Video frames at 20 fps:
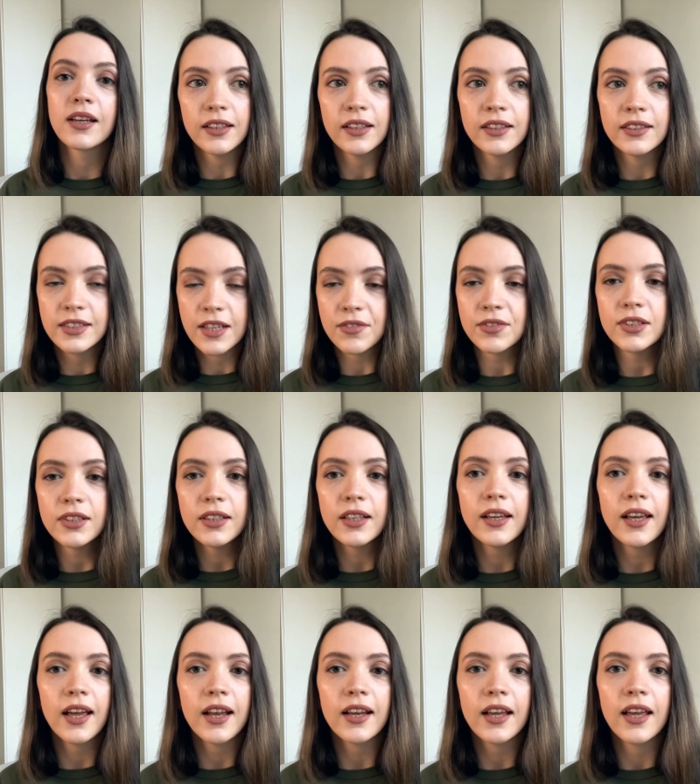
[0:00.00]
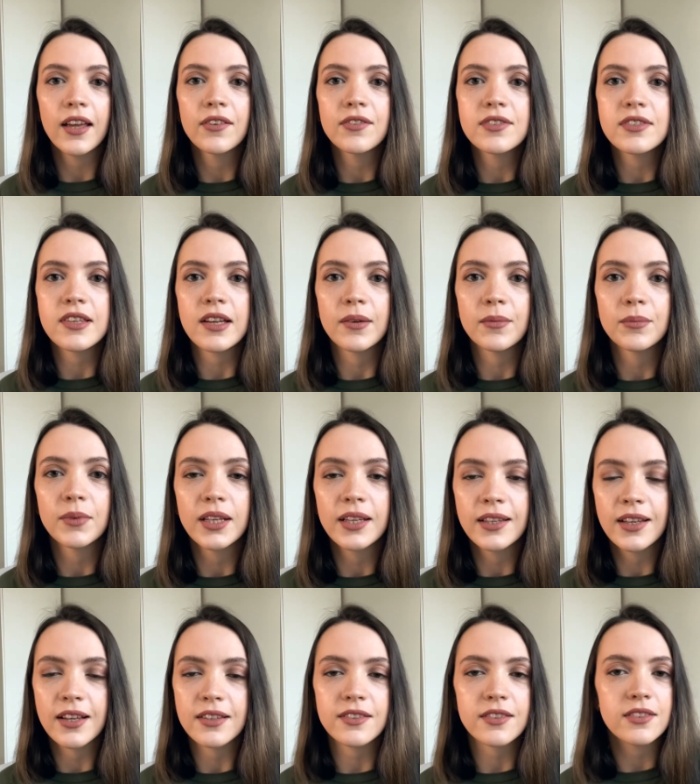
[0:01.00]
it definitely can give some
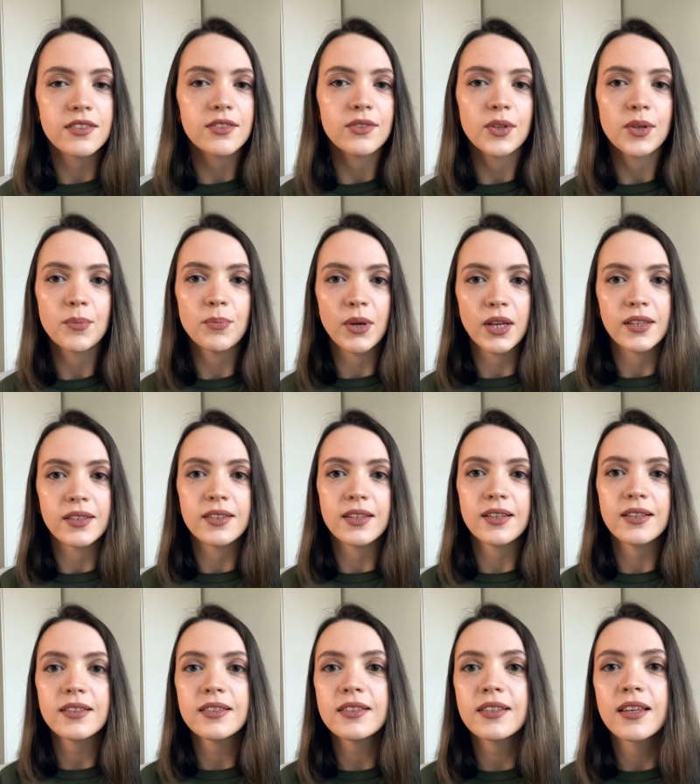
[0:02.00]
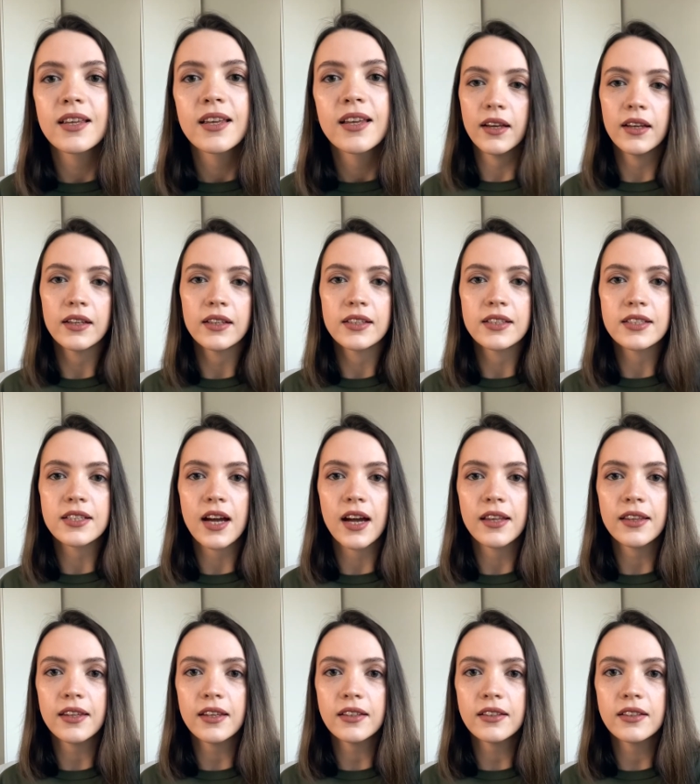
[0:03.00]
necessary bases, and I
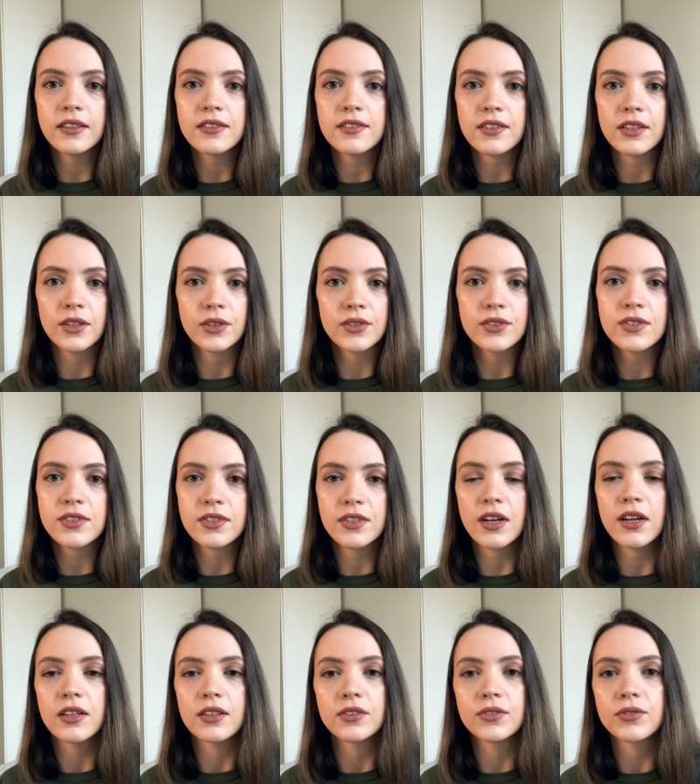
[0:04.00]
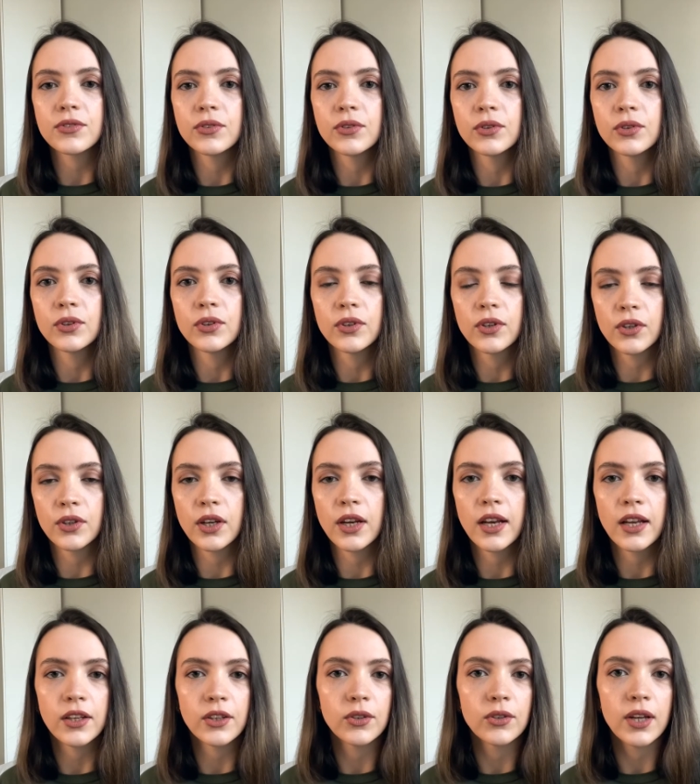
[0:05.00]
think it's a good start for learning
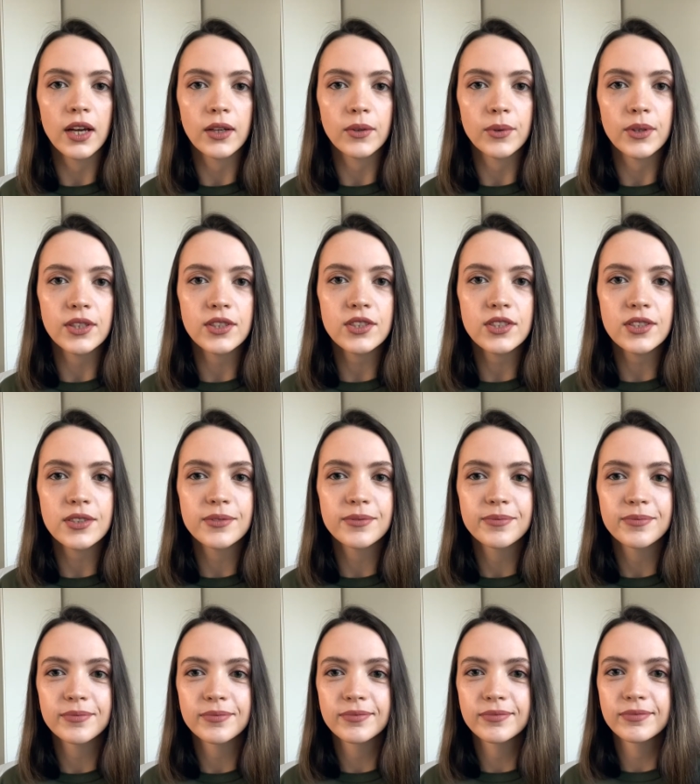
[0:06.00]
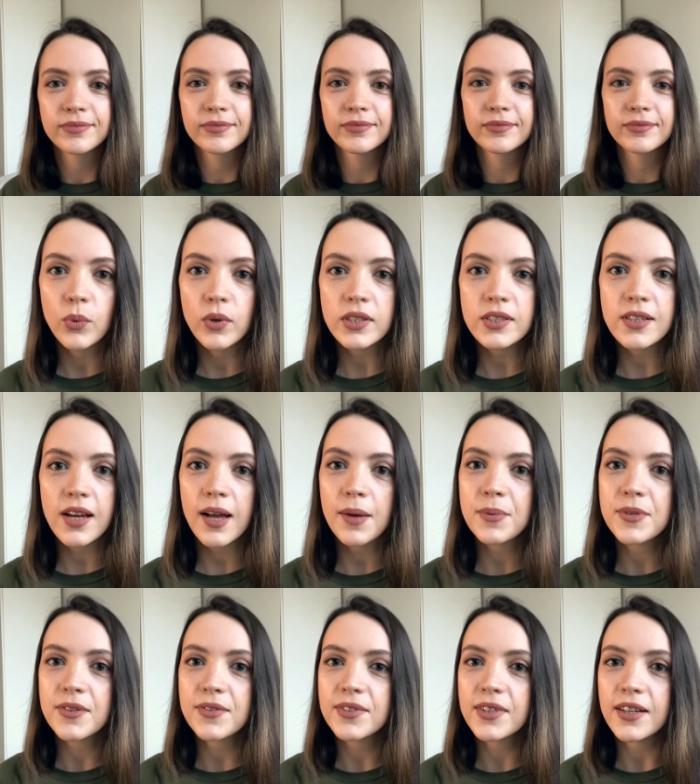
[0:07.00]
a new language. What
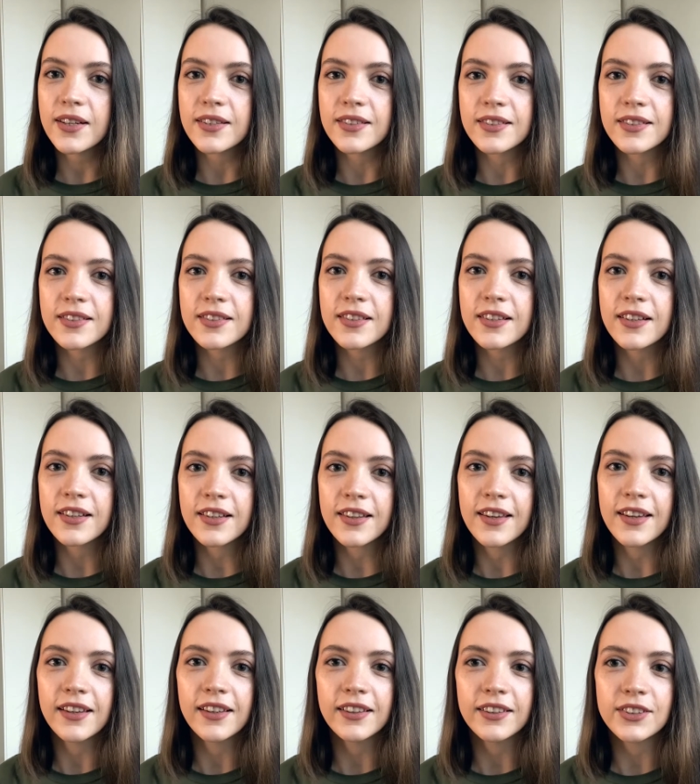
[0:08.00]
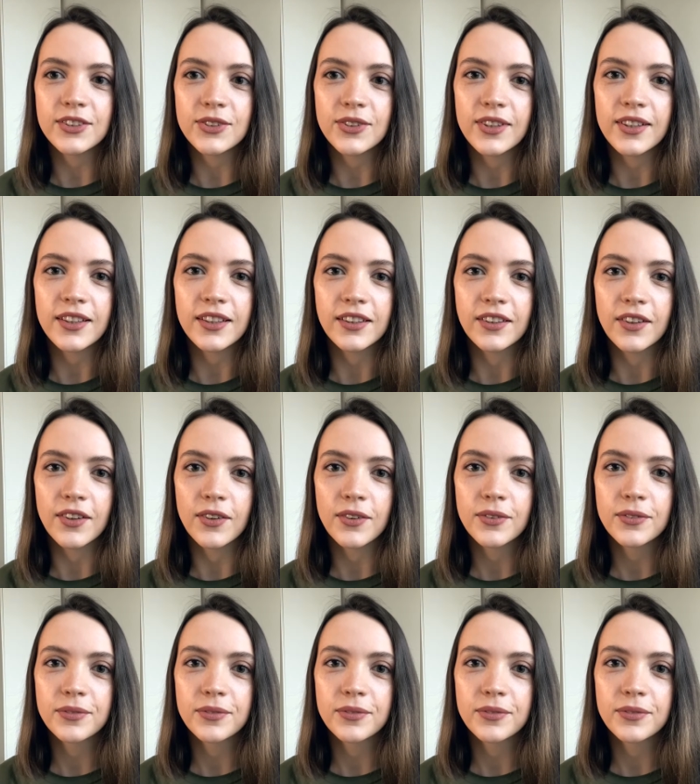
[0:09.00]
types of tasks are there in Duolingo?